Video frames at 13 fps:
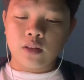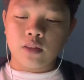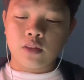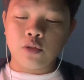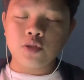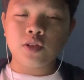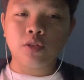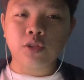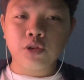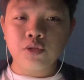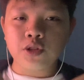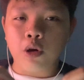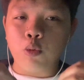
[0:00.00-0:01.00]

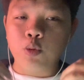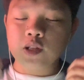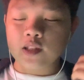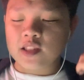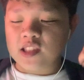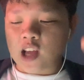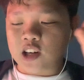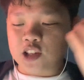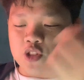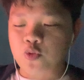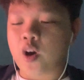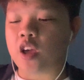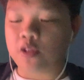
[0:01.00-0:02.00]
there's always this
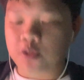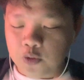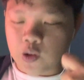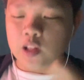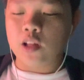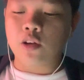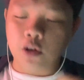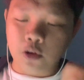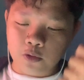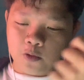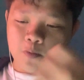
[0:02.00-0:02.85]
satisfying feeling of